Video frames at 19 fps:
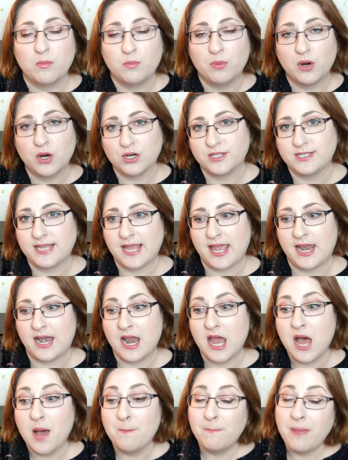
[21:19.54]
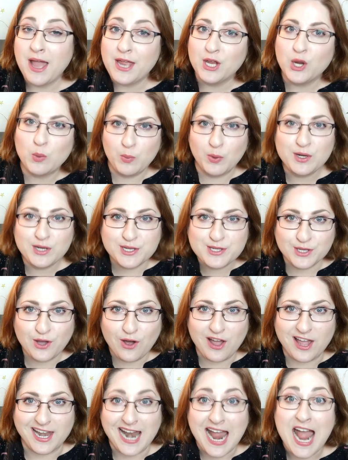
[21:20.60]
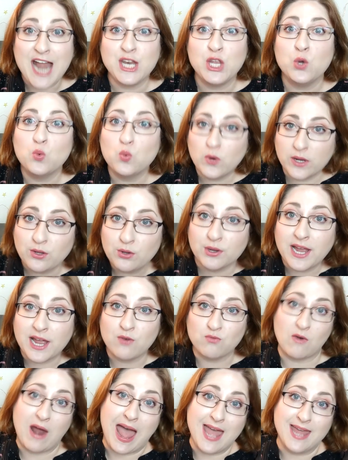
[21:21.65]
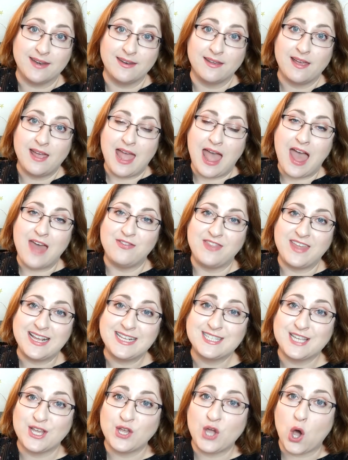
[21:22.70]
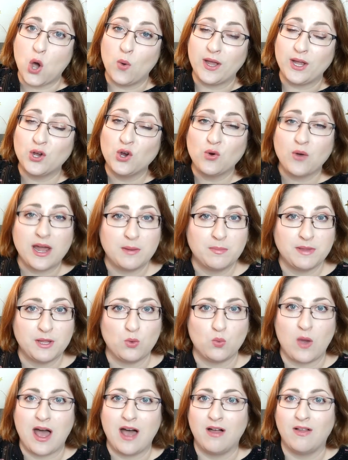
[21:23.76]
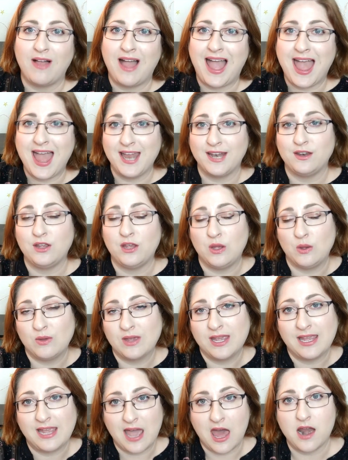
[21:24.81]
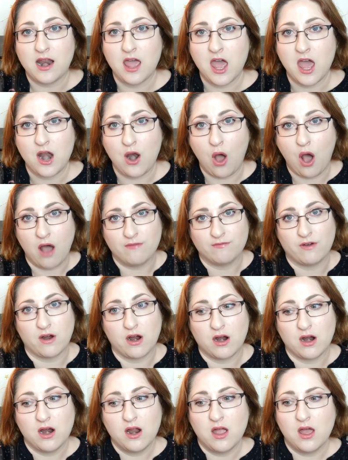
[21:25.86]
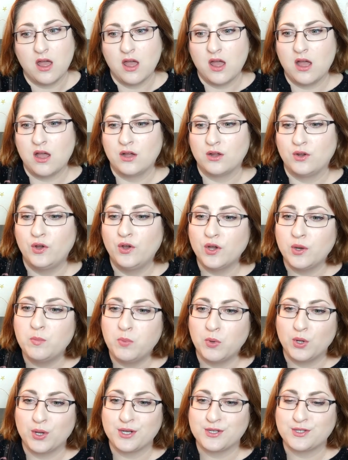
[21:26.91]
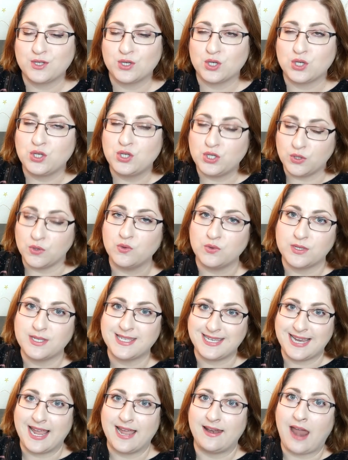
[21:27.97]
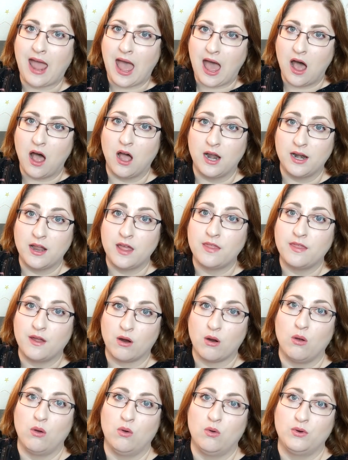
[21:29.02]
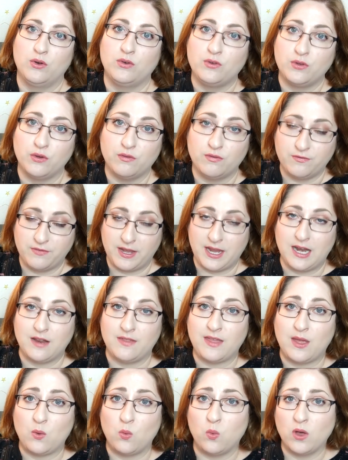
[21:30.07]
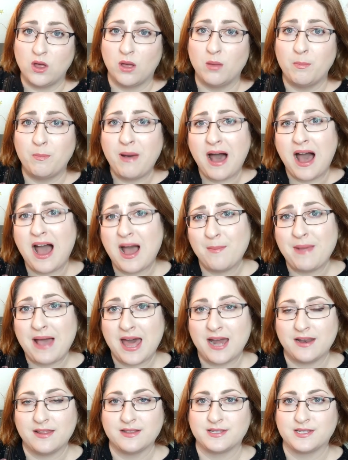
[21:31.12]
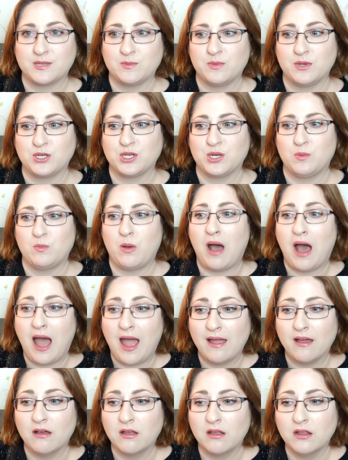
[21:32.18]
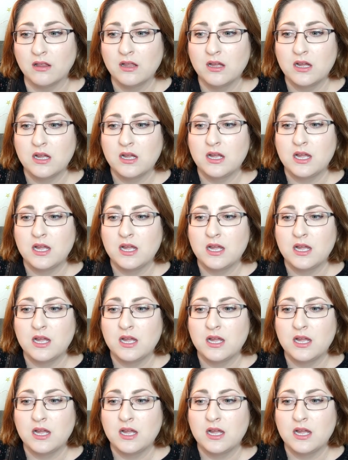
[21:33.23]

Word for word: person, but your book is good and you will get read and things can go incredibly well and you can get an offer. Good books do stand on their own two feet. They will pop out of the submission pile.